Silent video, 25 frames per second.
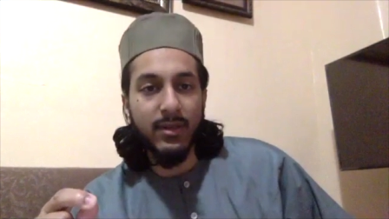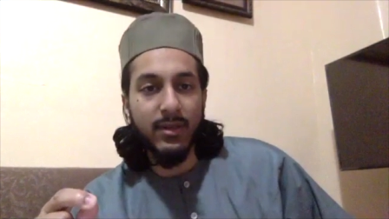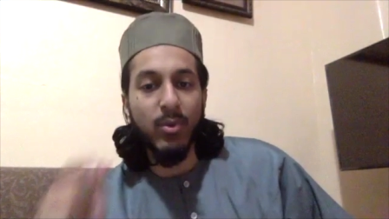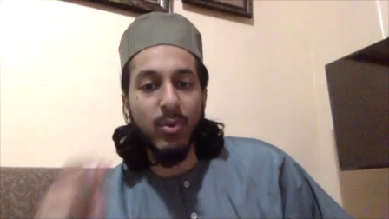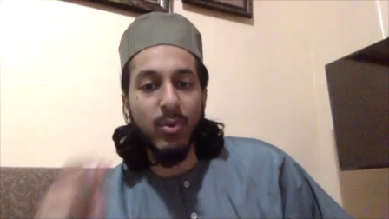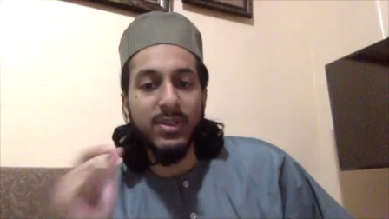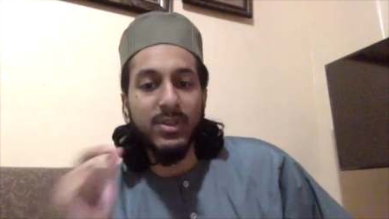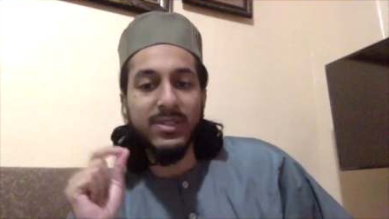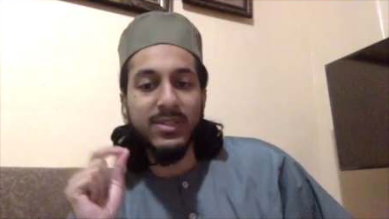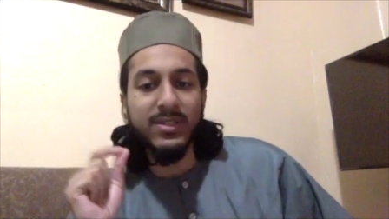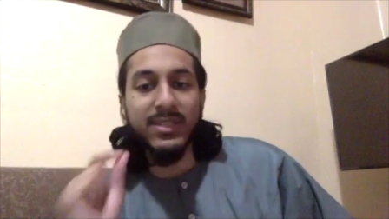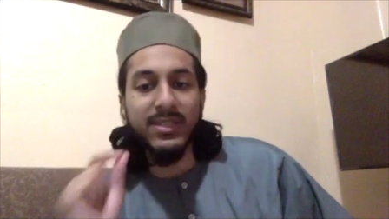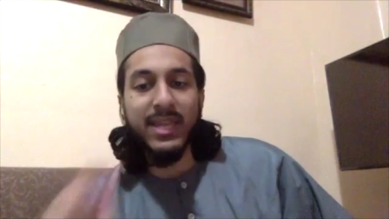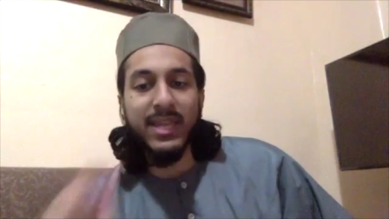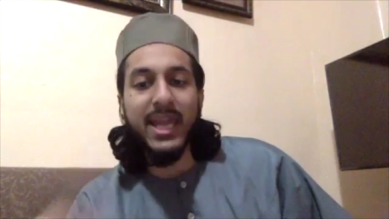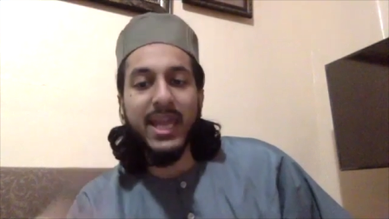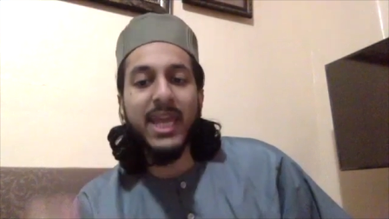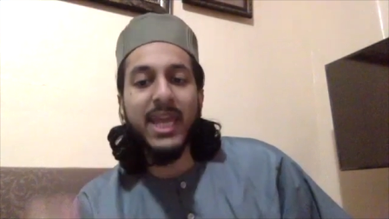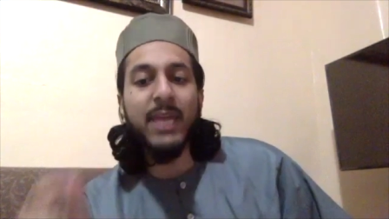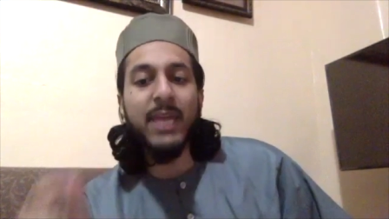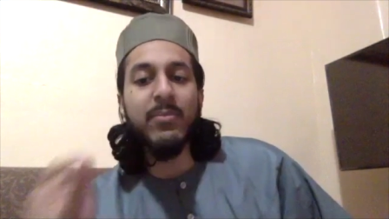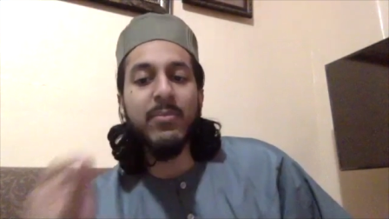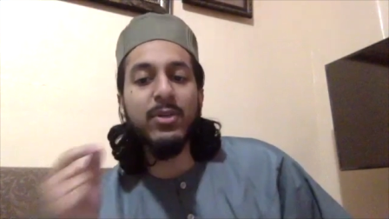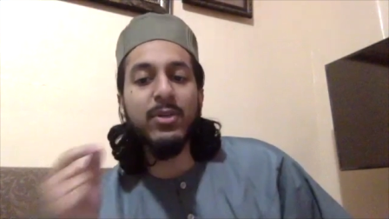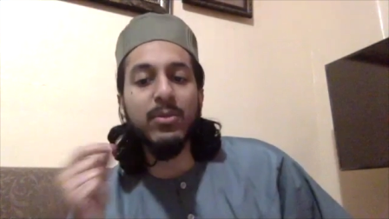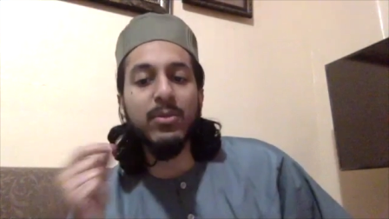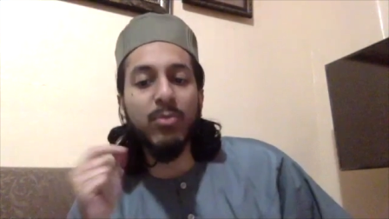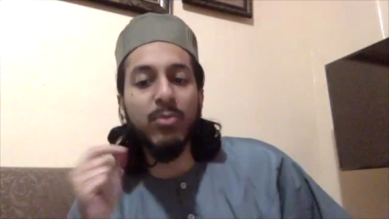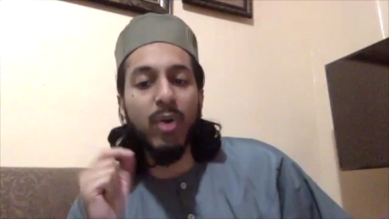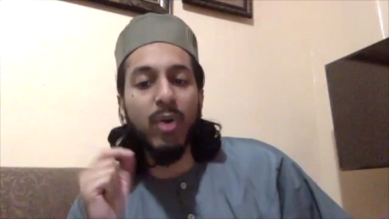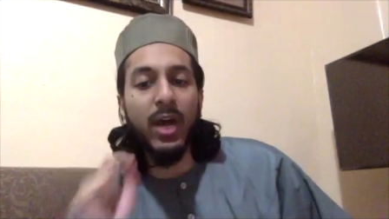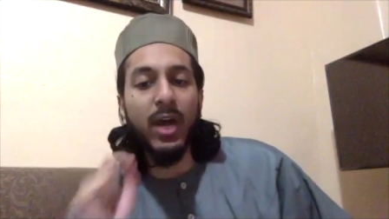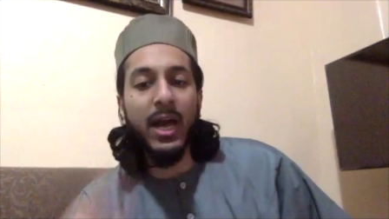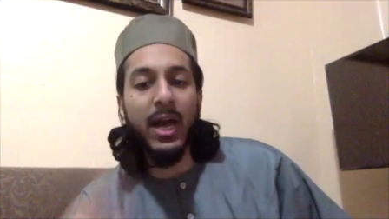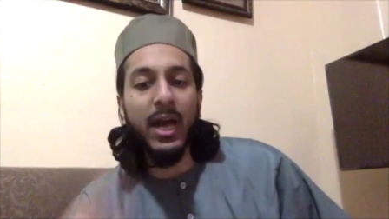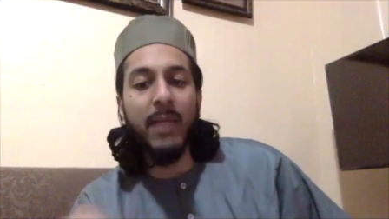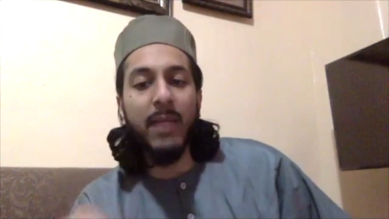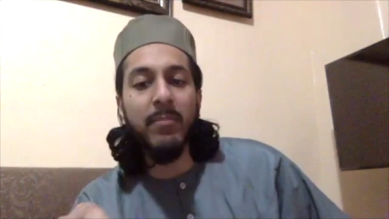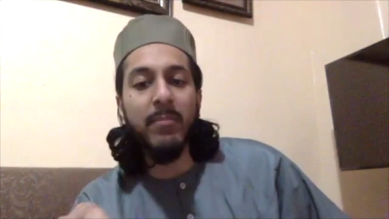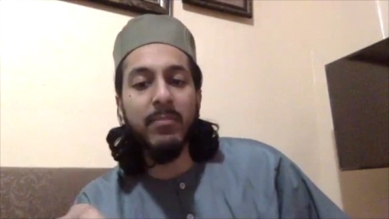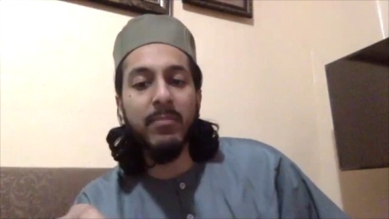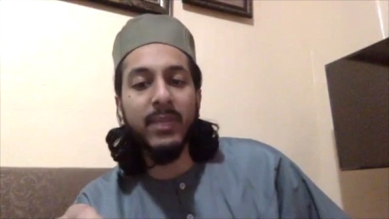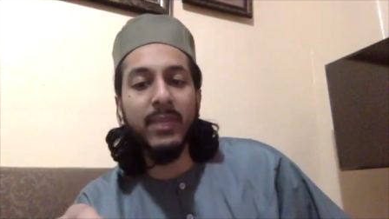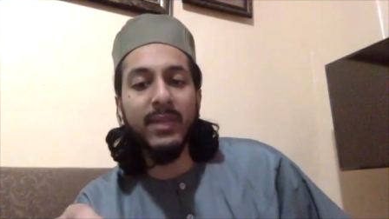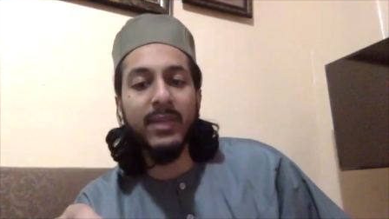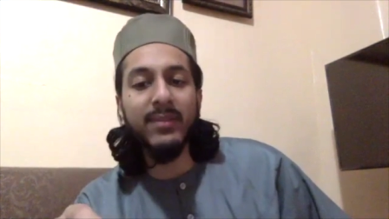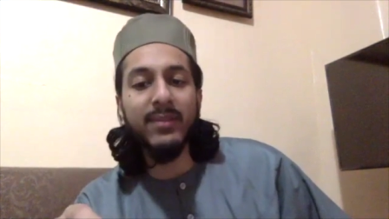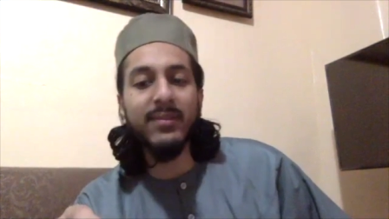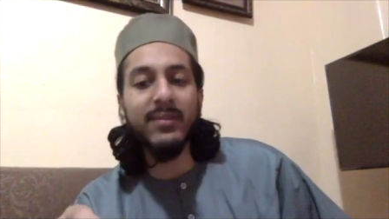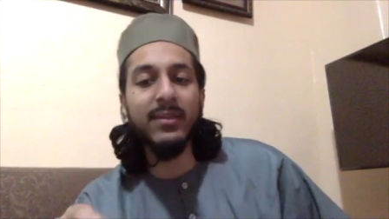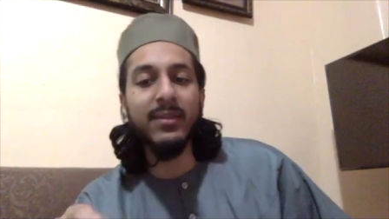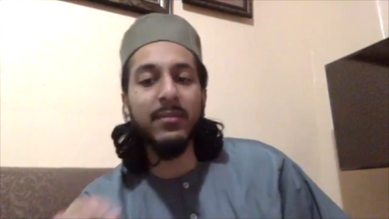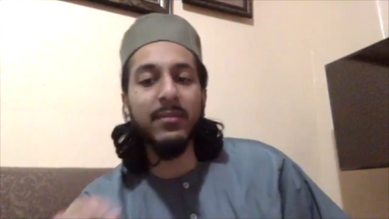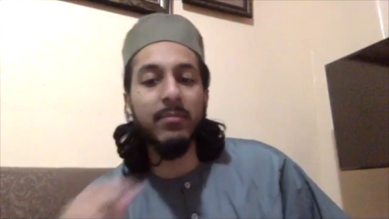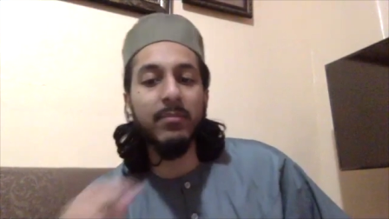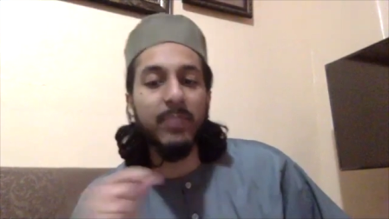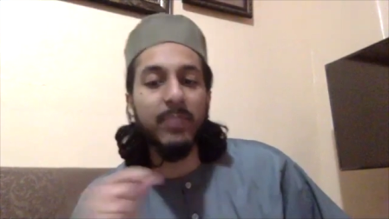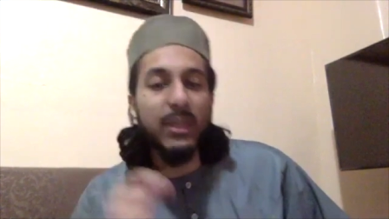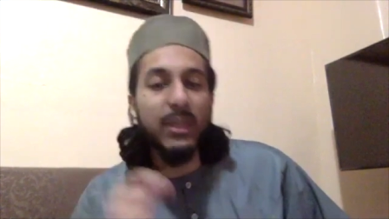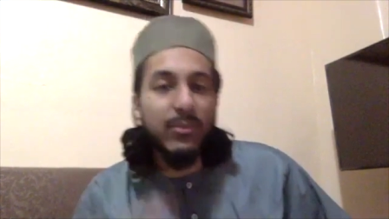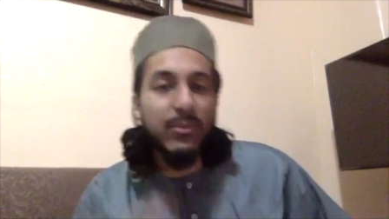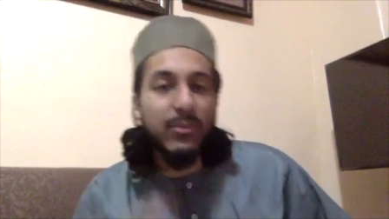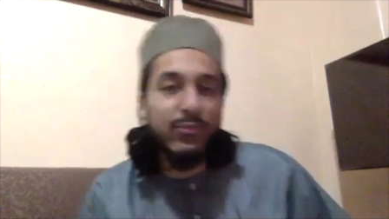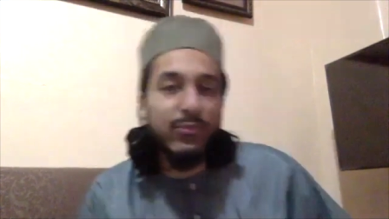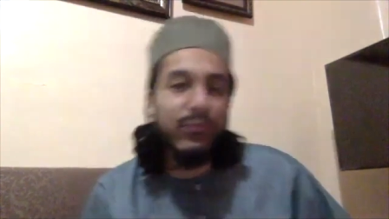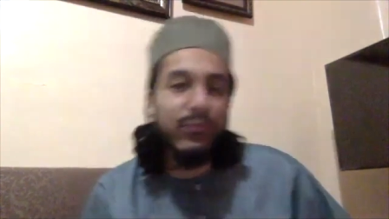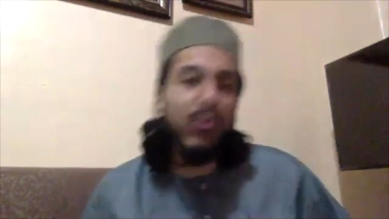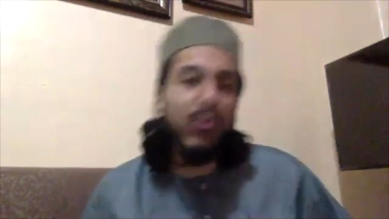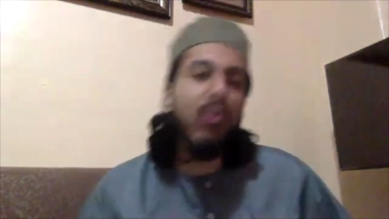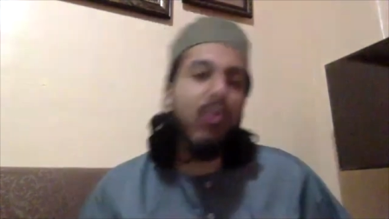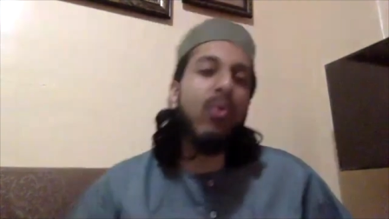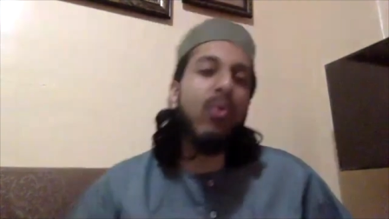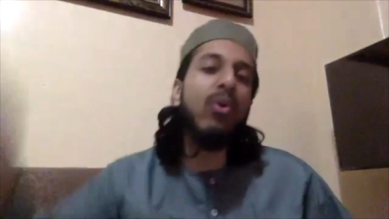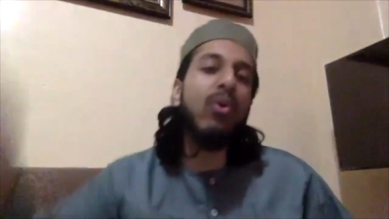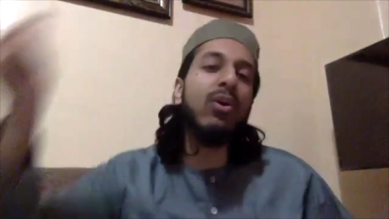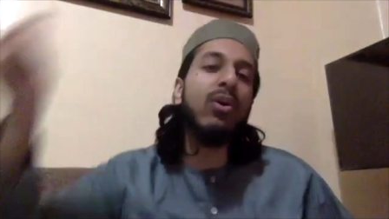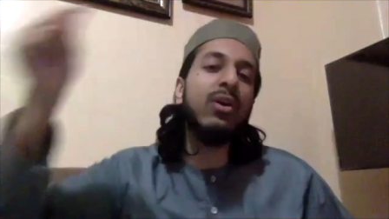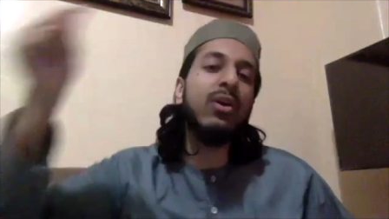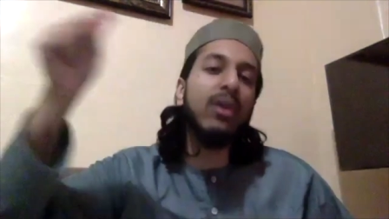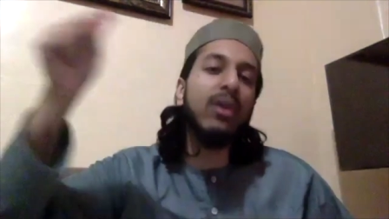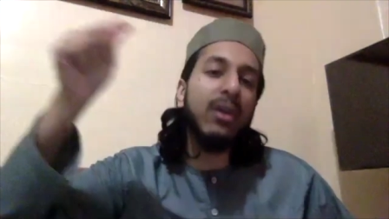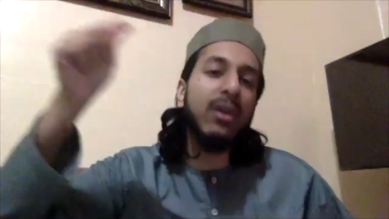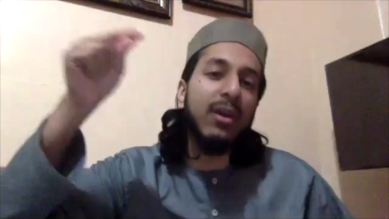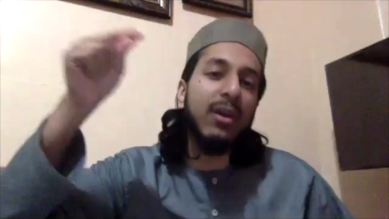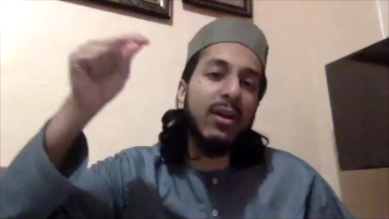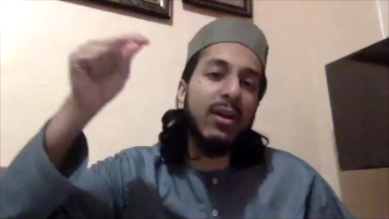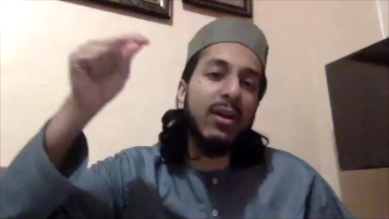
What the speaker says: was named Muhammad before